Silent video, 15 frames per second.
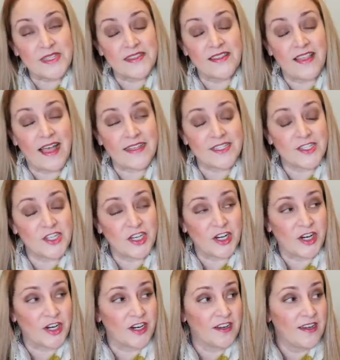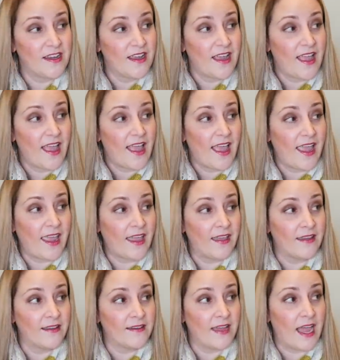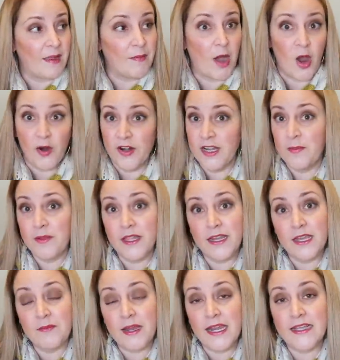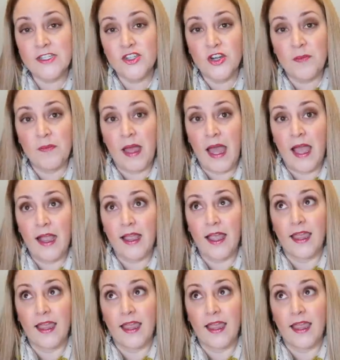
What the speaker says: in the last year, and I'm already planning my next trip back.